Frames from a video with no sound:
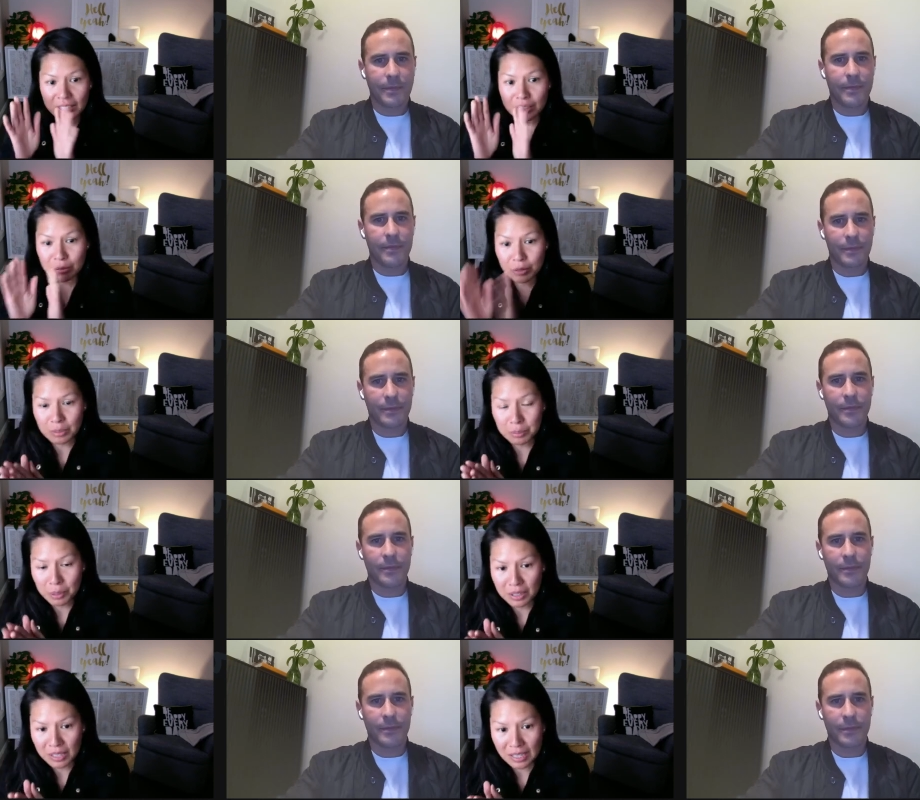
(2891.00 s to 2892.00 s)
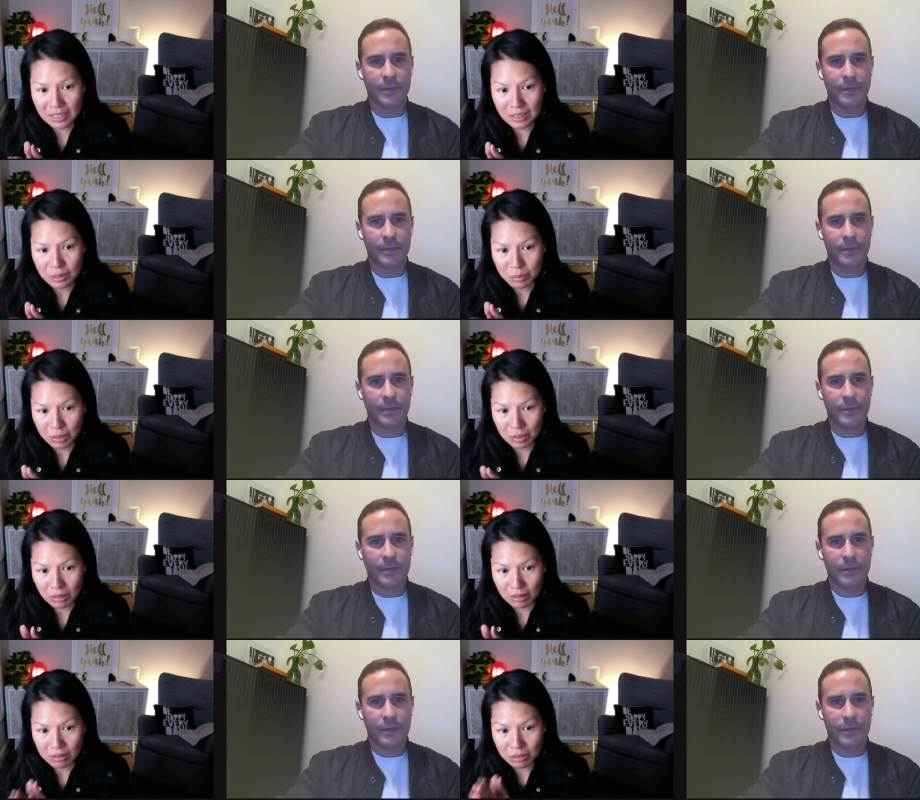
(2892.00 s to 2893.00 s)
Speaker 1: You've got a podcast as
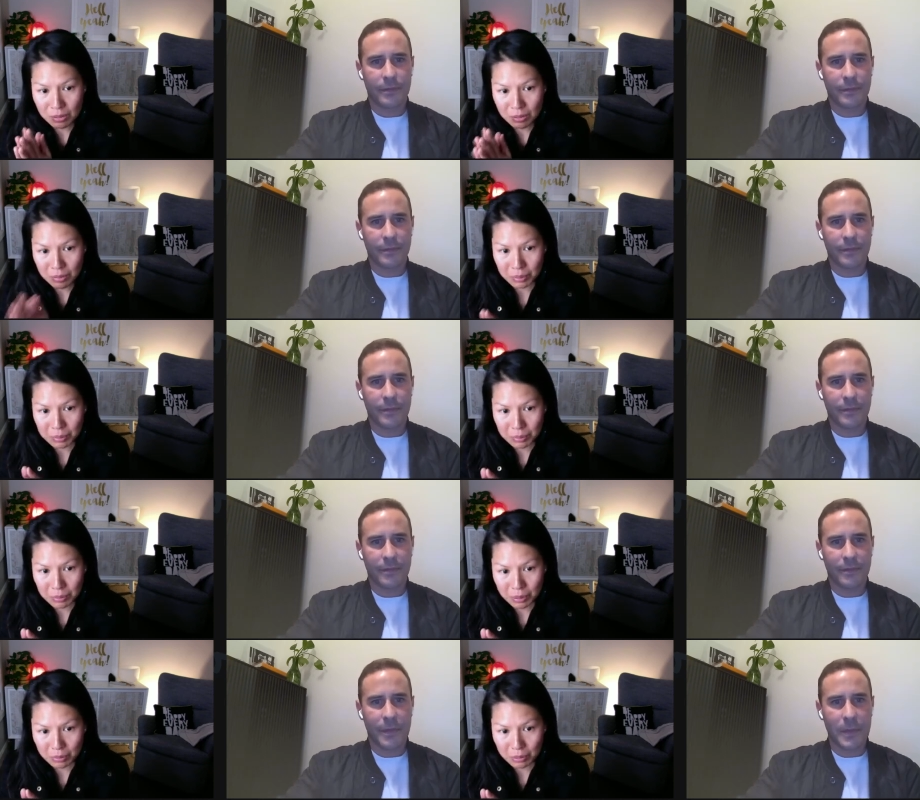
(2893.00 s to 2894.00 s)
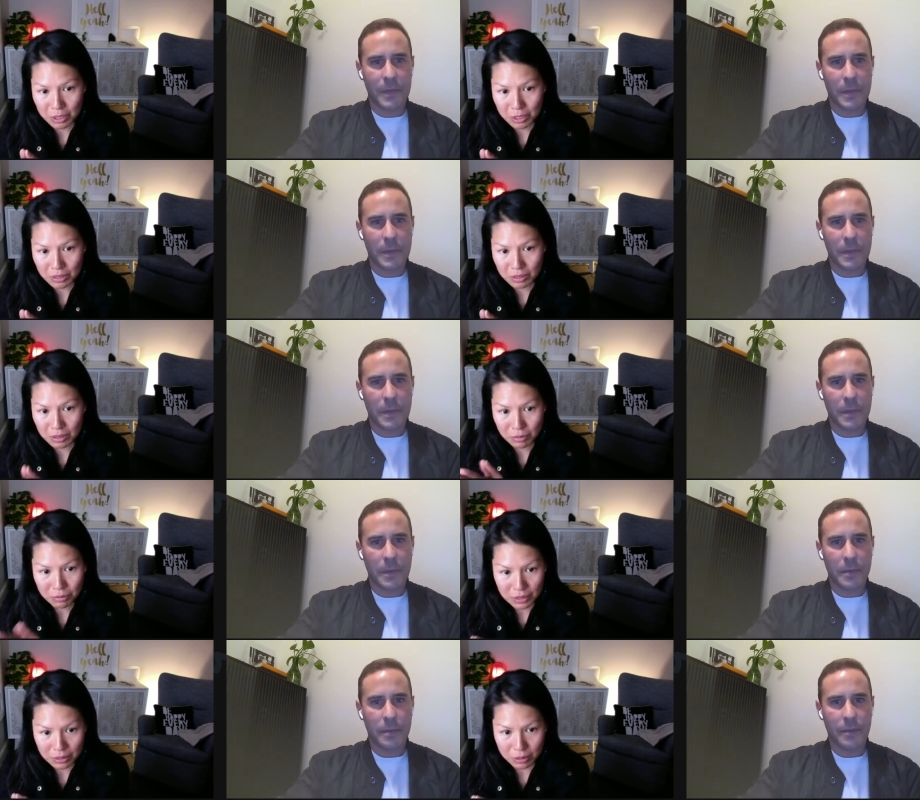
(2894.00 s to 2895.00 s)
well. So if you, people want to watch your
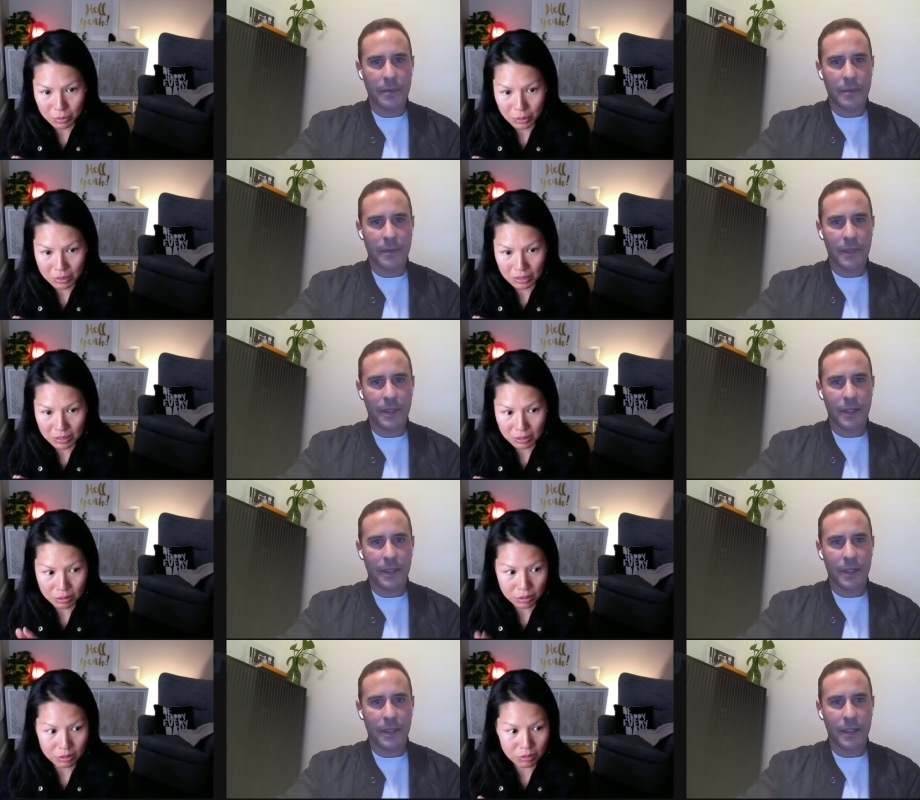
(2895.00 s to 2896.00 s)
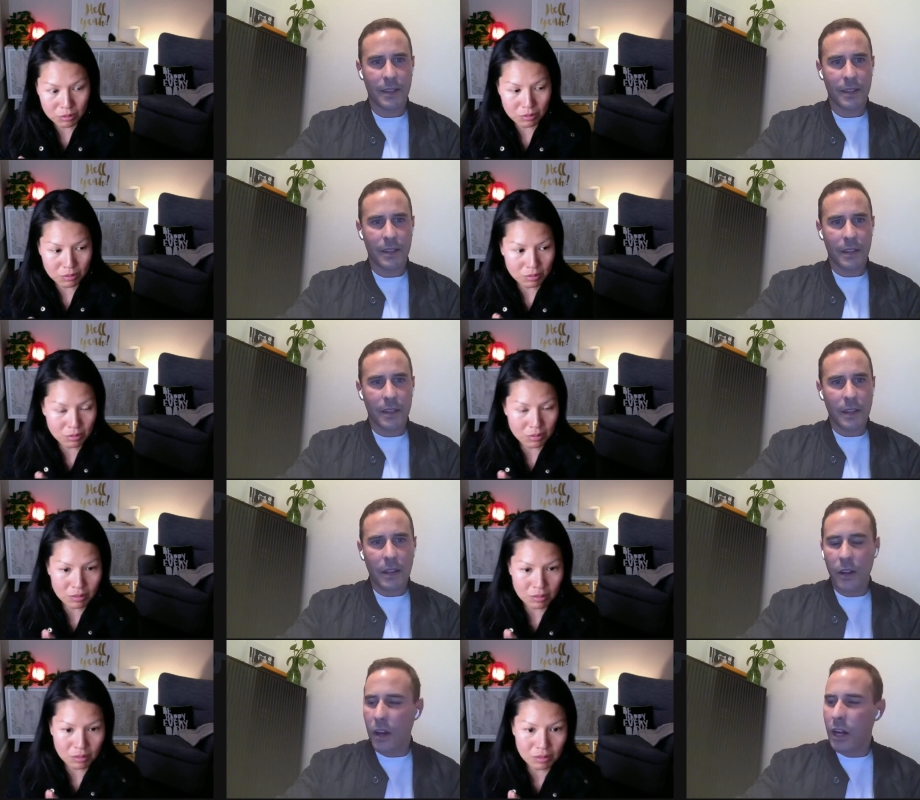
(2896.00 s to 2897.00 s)
videos, where do they go to?
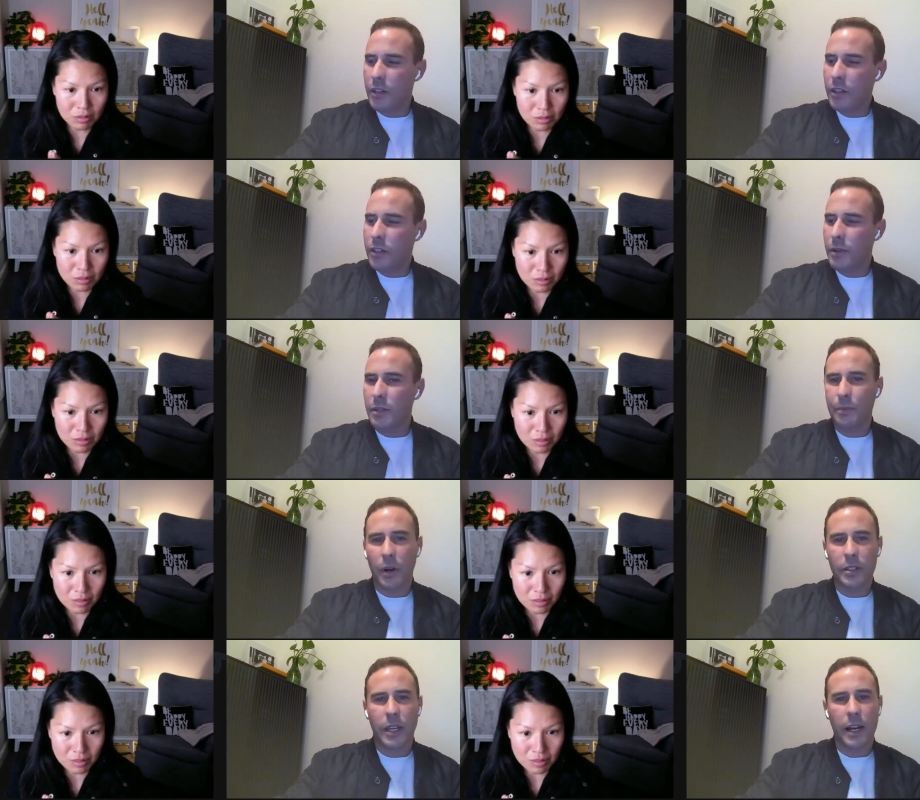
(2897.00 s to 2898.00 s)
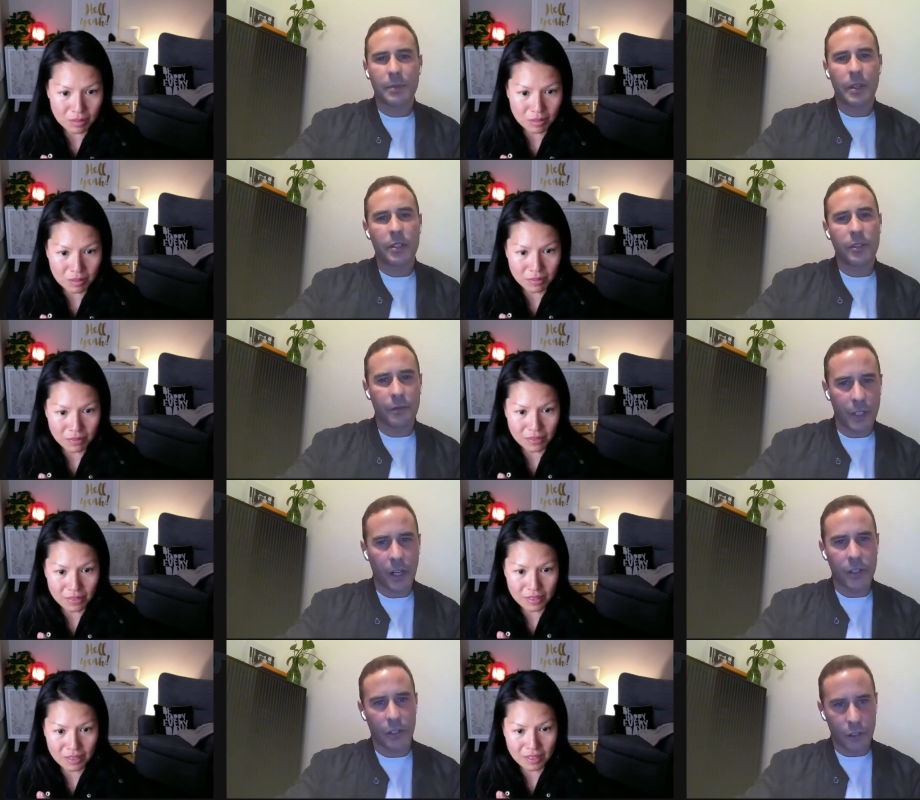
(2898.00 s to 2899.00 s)
Speaker 2: uh, not so much a podcast, but I do
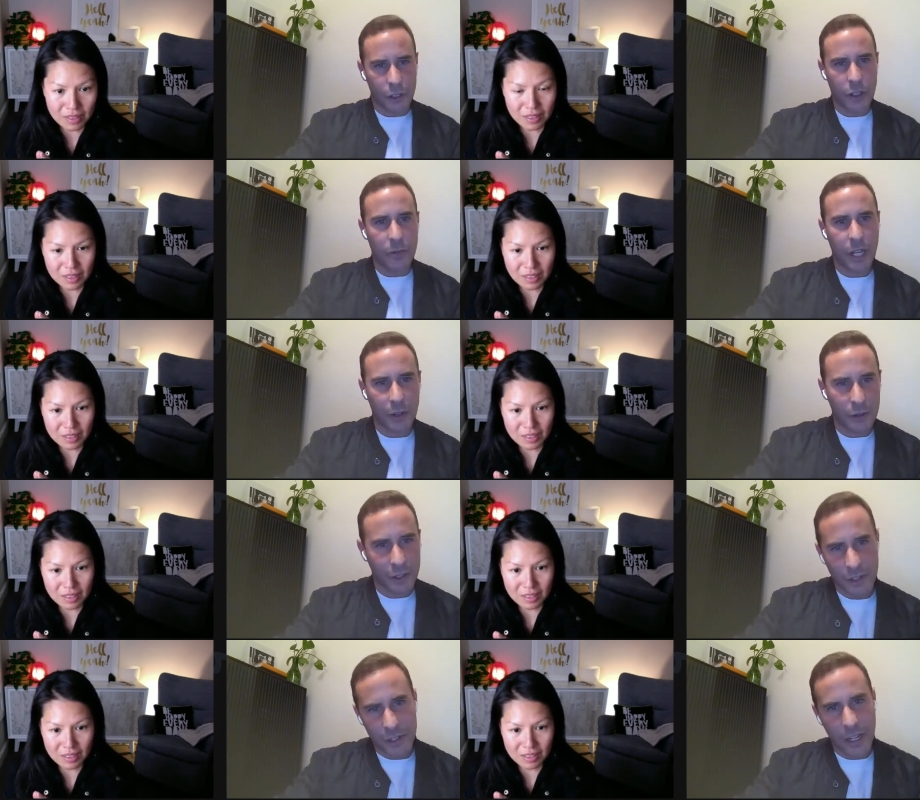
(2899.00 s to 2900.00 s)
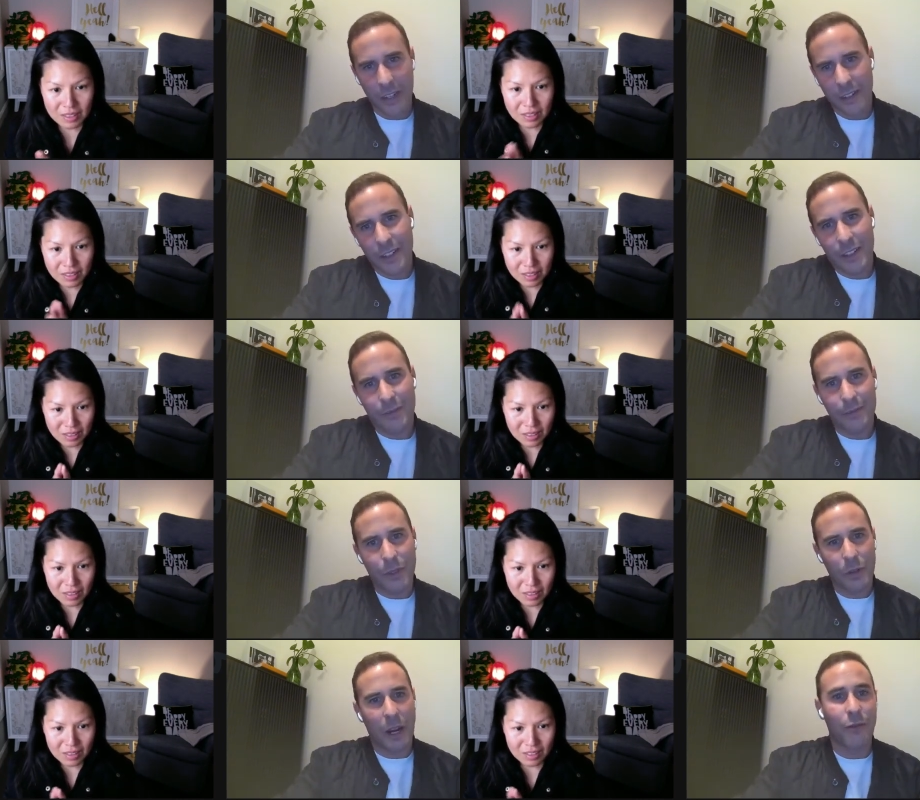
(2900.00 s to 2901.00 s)
videos on YouTube channels and just like, you know,
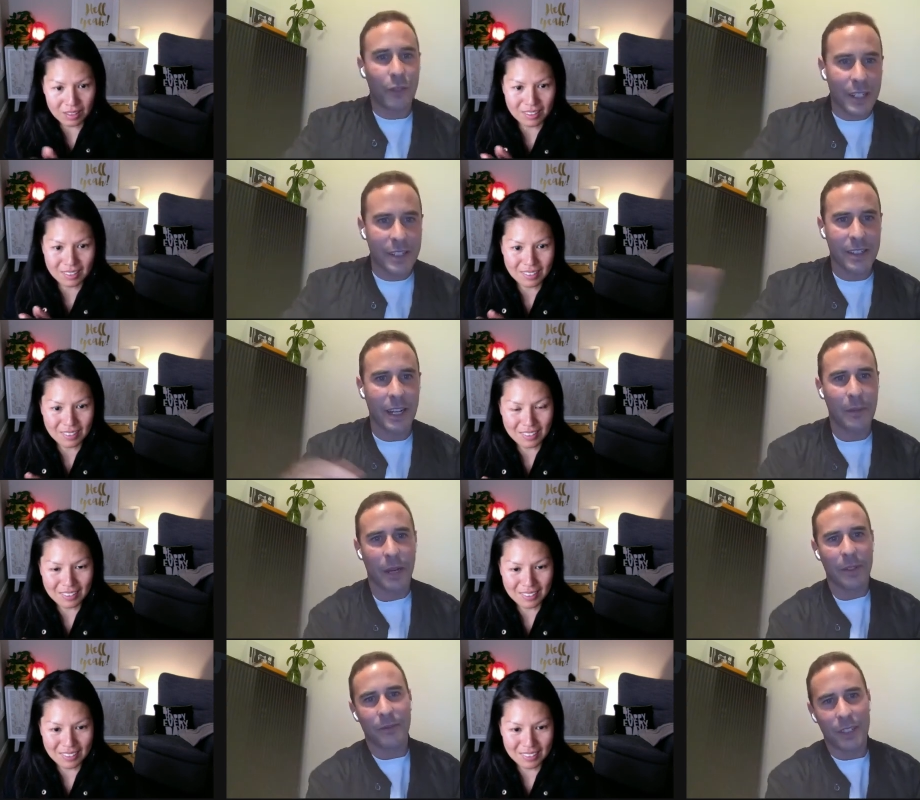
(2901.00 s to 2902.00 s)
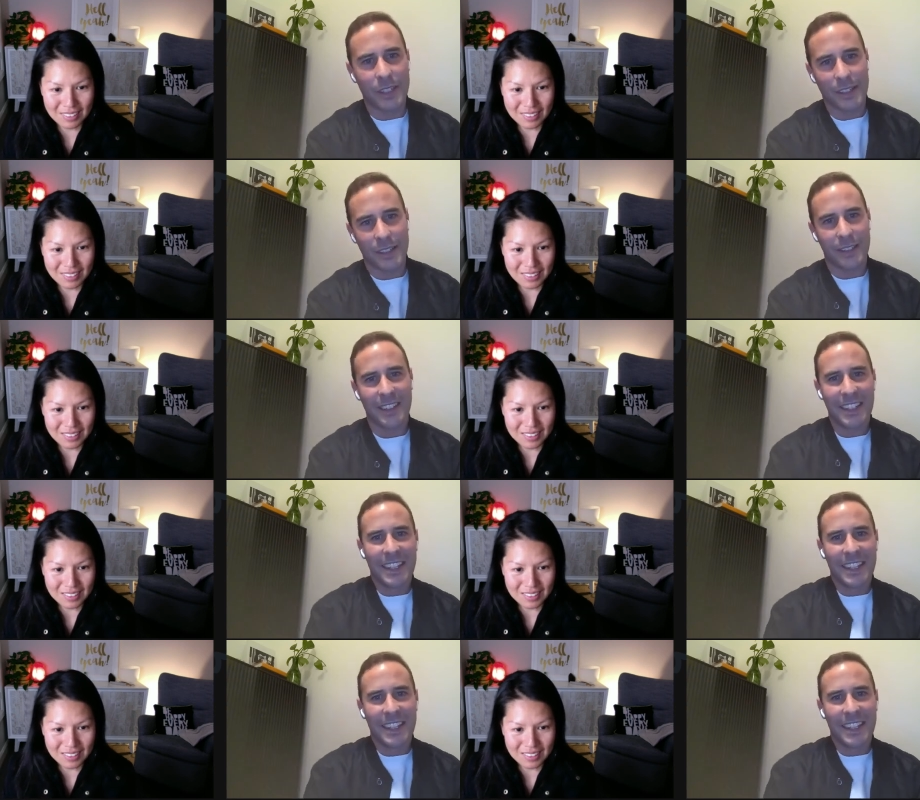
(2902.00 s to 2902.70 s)
talk about risk and upcoming risk and